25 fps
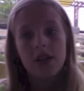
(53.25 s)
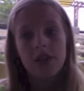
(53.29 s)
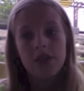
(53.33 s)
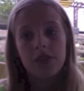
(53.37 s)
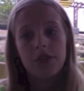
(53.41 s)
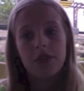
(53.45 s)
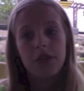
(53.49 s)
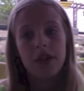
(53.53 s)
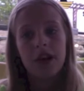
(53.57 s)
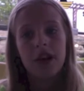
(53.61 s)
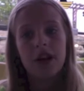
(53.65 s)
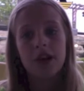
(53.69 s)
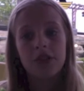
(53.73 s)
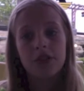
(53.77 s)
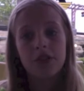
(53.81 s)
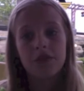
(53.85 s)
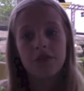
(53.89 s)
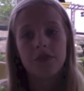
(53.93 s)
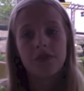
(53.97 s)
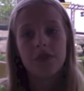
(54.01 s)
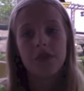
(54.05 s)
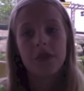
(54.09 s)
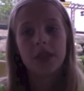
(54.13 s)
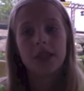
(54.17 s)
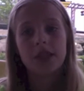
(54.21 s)

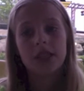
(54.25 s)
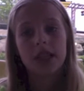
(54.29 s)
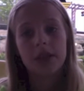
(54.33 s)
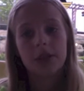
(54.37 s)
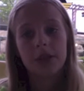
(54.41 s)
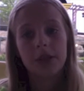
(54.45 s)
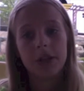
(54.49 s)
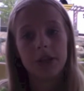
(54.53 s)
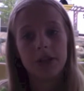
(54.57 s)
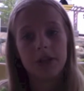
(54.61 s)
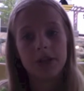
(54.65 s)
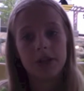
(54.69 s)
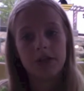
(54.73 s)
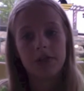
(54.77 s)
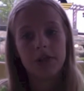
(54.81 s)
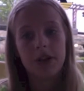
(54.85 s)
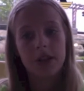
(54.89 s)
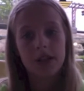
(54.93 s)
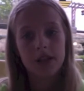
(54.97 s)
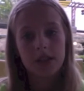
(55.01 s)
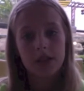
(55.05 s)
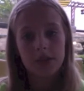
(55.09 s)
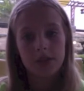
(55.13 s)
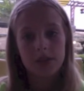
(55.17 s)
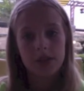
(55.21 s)
304 centimeters, and
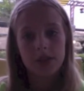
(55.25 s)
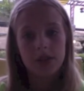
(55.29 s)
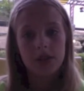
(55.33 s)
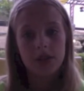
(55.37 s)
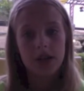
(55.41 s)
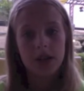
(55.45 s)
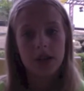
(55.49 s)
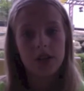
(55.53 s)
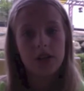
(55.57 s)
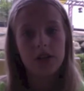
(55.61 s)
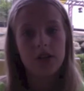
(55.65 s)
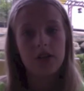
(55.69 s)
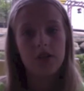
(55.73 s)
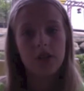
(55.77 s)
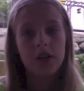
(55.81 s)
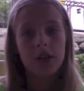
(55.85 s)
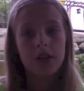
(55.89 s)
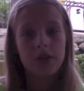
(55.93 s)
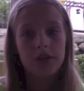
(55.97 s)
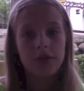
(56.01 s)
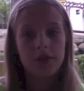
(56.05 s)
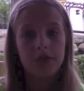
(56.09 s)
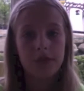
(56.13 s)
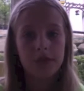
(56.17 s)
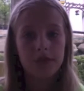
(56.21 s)
rocket number 2 got
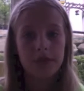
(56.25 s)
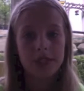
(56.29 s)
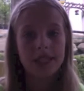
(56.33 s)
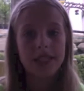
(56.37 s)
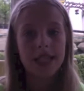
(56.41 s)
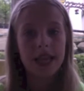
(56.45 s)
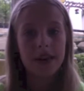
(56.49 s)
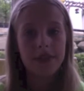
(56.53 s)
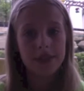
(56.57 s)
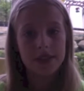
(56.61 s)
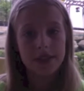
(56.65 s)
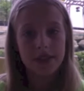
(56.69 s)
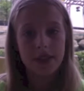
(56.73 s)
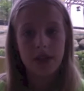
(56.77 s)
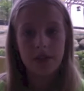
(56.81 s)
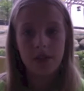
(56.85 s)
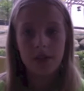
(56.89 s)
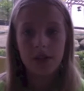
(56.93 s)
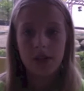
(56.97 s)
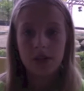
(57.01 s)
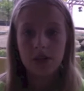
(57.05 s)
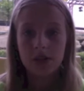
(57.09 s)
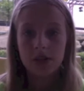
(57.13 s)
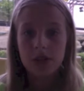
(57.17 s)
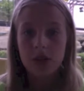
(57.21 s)
357
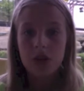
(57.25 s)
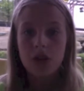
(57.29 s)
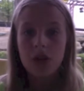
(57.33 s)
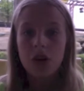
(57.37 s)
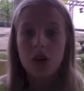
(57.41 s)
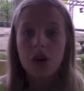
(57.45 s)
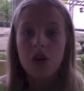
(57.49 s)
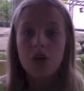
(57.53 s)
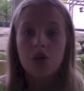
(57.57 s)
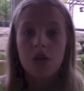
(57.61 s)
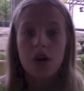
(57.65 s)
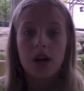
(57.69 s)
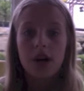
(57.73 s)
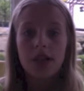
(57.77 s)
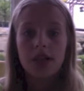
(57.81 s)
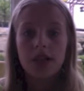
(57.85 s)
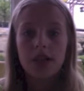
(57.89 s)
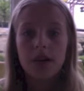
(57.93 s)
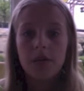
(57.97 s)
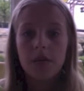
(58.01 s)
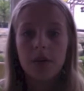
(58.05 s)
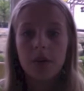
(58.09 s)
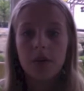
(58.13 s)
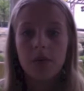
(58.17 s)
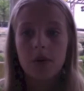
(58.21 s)
centimeters. Rocket
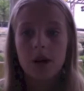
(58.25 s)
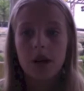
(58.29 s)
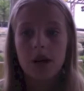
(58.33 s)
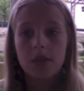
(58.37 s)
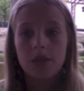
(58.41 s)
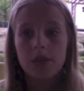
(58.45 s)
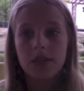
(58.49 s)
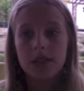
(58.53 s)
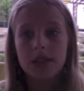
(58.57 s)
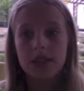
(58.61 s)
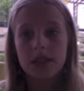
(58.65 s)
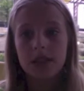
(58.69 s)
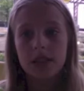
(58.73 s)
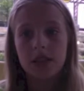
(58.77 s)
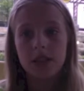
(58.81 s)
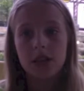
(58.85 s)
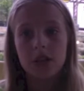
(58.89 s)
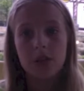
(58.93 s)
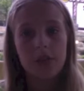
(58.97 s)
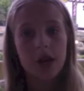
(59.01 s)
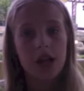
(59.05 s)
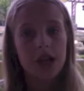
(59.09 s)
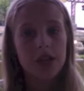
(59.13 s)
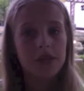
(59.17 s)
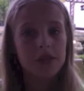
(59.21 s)
number 1 was still no
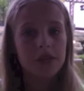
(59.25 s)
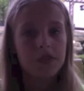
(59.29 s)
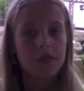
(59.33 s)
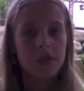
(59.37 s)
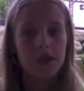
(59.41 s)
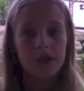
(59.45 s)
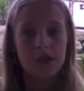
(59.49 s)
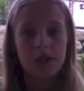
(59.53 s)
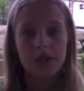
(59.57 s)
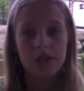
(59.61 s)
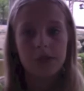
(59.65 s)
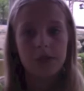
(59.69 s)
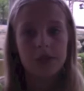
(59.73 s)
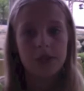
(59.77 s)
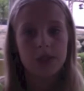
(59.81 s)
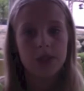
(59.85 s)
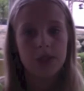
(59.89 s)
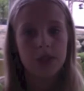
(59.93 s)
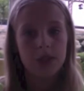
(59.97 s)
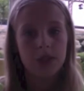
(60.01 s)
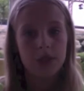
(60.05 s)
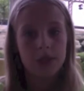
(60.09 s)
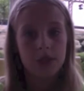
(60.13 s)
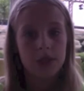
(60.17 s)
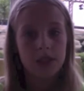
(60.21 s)
match for rocket number
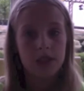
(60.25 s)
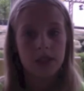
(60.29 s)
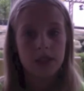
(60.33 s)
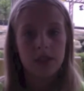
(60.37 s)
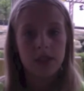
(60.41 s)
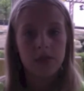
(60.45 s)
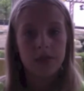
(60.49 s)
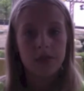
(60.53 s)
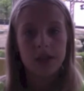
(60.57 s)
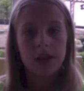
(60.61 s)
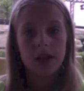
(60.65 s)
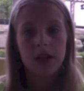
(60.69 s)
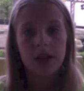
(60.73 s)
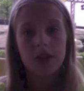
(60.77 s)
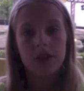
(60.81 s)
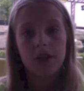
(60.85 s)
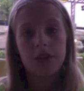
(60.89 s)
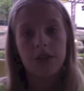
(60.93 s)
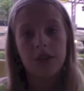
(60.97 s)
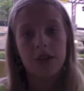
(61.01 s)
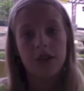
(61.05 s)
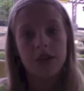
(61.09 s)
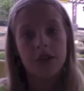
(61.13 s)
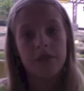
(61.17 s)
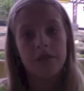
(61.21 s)
2 because it only got
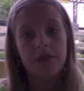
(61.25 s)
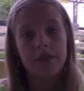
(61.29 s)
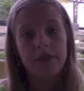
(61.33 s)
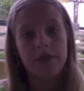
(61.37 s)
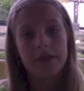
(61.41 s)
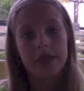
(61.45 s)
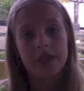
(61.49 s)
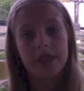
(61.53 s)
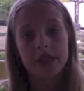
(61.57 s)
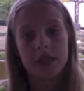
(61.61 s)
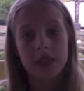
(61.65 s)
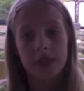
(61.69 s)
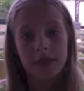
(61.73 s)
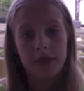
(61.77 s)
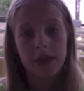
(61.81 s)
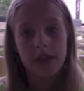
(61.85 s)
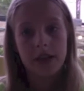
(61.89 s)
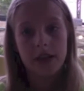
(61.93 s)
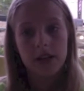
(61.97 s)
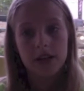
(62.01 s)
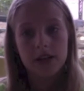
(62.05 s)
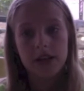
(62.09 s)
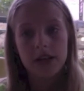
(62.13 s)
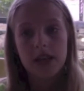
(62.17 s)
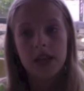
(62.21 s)
315
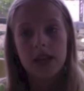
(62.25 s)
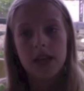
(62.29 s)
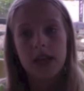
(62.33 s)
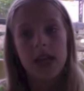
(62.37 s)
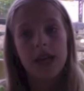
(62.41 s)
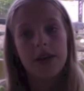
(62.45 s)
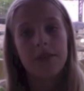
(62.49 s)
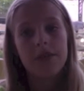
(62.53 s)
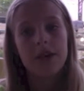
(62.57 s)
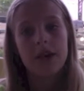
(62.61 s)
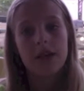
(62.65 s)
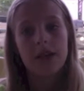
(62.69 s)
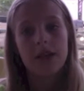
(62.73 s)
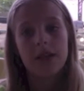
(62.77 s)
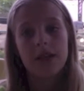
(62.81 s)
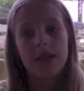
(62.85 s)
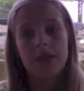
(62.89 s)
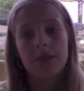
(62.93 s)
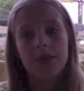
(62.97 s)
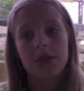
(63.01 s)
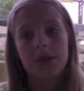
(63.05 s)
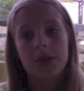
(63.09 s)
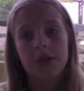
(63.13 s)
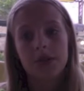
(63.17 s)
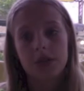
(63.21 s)
centimeters, and rocket
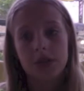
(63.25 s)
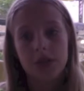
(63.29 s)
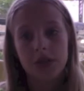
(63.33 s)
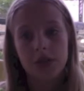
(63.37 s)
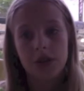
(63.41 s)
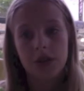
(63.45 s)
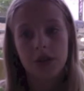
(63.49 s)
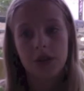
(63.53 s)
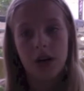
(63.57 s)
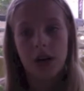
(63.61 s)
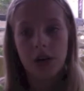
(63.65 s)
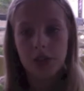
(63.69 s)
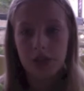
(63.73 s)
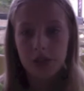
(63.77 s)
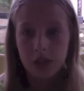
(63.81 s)
number 2 got